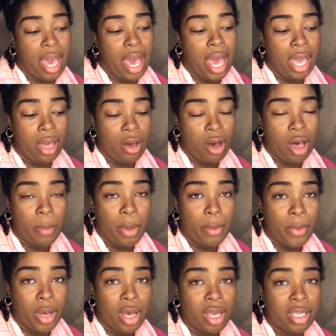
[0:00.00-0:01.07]
I called my
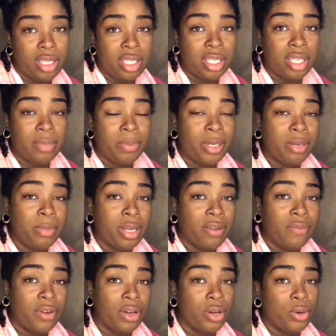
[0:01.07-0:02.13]
boss, put him on
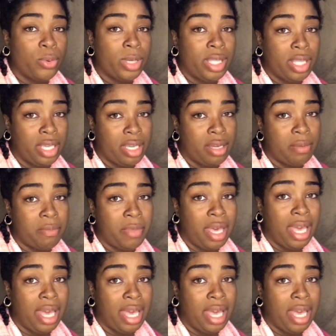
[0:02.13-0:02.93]
the phone with them,